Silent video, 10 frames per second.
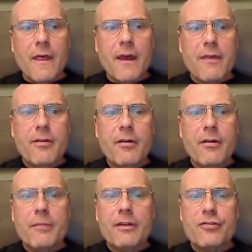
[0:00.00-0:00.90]
A
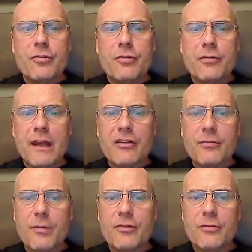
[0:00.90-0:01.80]
third male student then
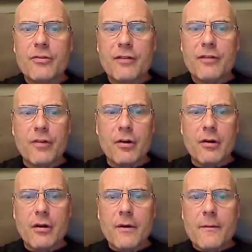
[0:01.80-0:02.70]
exposed himself to her.
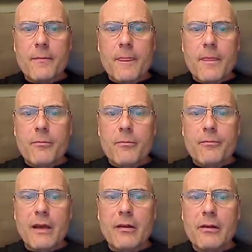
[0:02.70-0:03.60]

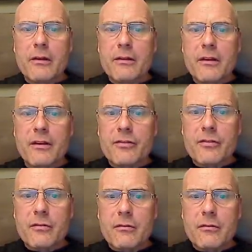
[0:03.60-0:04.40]
Now, look at this.